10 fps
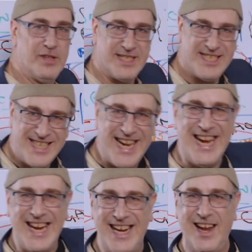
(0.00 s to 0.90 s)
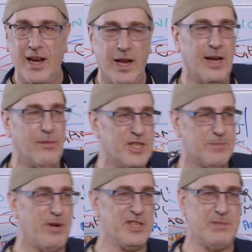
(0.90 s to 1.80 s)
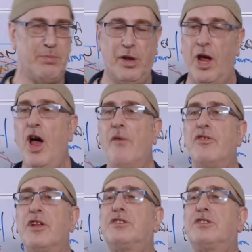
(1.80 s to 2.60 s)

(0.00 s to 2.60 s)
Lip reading: this, singularly responsible for the